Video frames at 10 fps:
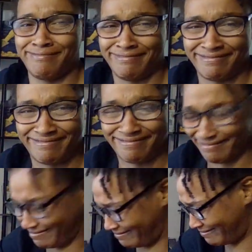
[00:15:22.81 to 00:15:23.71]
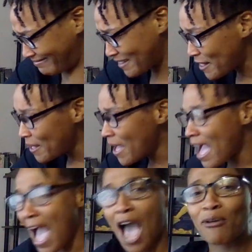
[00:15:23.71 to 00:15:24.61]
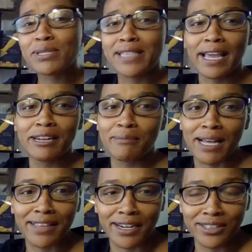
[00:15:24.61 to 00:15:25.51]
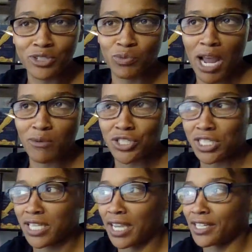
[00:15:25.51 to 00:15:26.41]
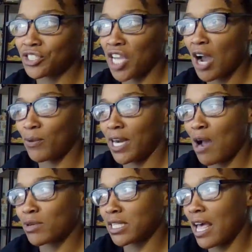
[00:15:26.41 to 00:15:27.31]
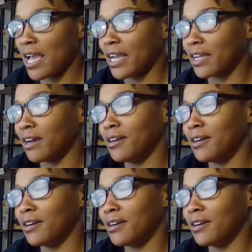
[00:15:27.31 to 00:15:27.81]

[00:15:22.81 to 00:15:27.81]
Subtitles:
I was thinking about that in this when I was just taking a shower. I was like,